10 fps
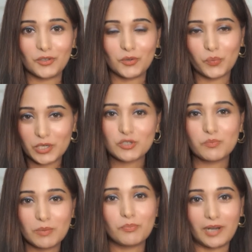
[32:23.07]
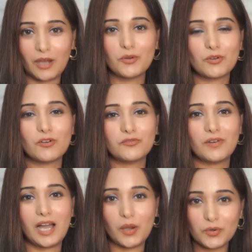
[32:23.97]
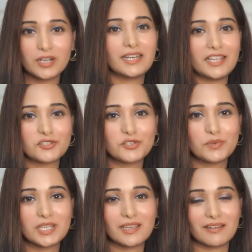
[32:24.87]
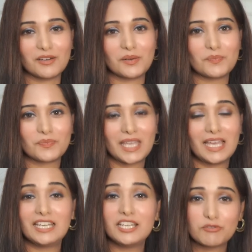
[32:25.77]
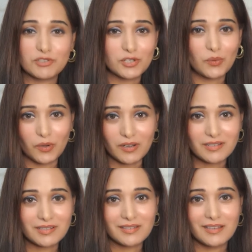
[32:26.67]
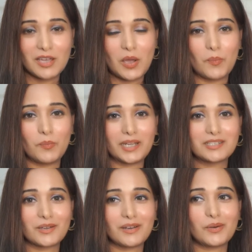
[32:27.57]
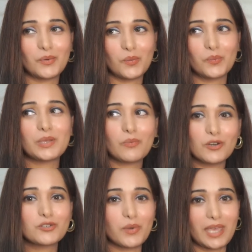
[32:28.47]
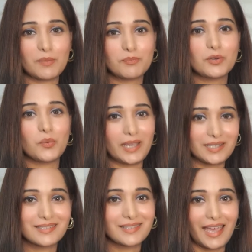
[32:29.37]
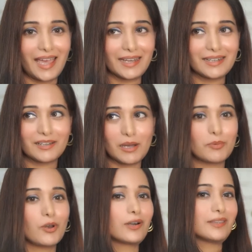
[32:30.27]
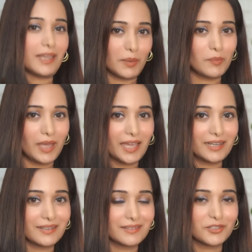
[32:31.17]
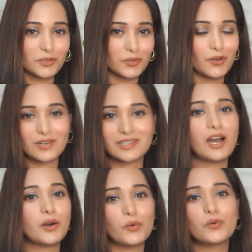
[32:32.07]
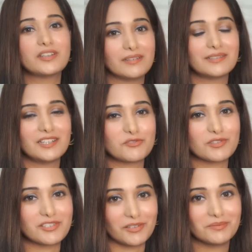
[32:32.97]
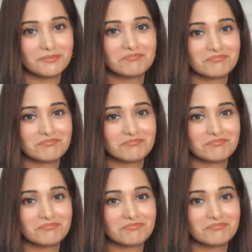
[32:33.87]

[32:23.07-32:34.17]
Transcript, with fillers: You know, we should be proud of our legendary um, literature works, but we want to ape the West and applaud them and, you know, not our own literature.